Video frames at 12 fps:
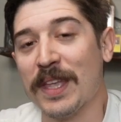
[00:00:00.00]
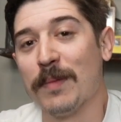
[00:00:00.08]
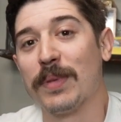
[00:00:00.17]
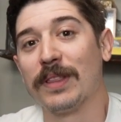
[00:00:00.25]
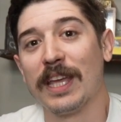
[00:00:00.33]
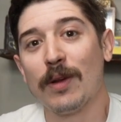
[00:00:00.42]

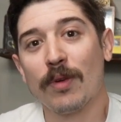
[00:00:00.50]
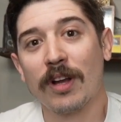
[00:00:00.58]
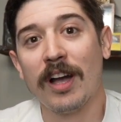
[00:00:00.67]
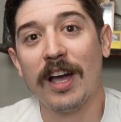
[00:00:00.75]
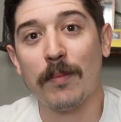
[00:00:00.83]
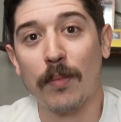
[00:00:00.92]
but they were
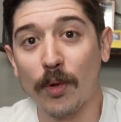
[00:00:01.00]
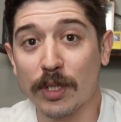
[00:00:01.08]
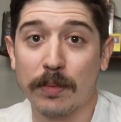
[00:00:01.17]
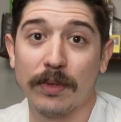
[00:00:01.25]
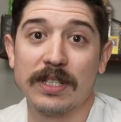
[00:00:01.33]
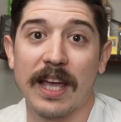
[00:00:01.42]
caught
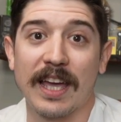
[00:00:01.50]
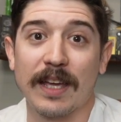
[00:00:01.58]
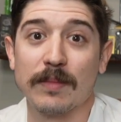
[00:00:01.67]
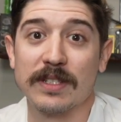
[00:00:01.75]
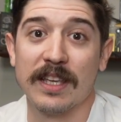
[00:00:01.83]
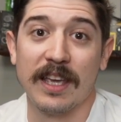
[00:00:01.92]
multiple
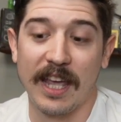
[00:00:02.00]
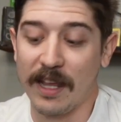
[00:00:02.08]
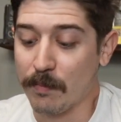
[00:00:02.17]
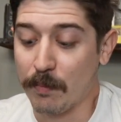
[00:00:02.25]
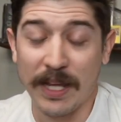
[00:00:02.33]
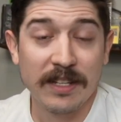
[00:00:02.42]
times,
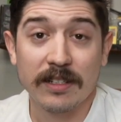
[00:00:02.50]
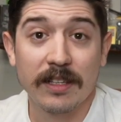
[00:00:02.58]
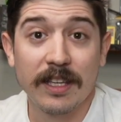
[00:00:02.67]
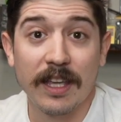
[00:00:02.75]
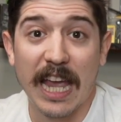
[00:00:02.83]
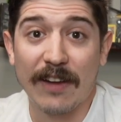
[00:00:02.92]
and
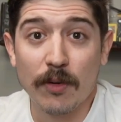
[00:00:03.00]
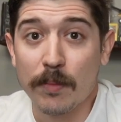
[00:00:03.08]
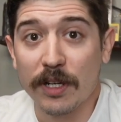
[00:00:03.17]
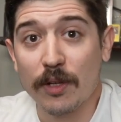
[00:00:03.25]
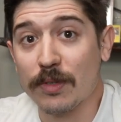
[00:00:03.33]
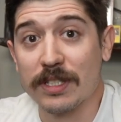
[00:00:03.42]
basically
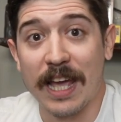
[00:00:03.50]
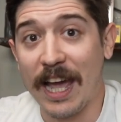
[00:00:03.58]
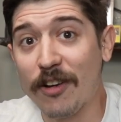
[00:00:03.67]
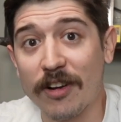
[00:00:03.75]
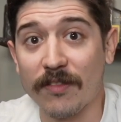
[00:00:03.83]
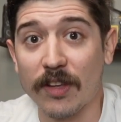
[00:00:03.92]
everybody was
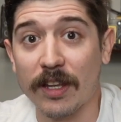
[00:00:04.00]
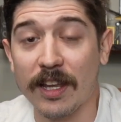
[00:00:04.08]
tired of it.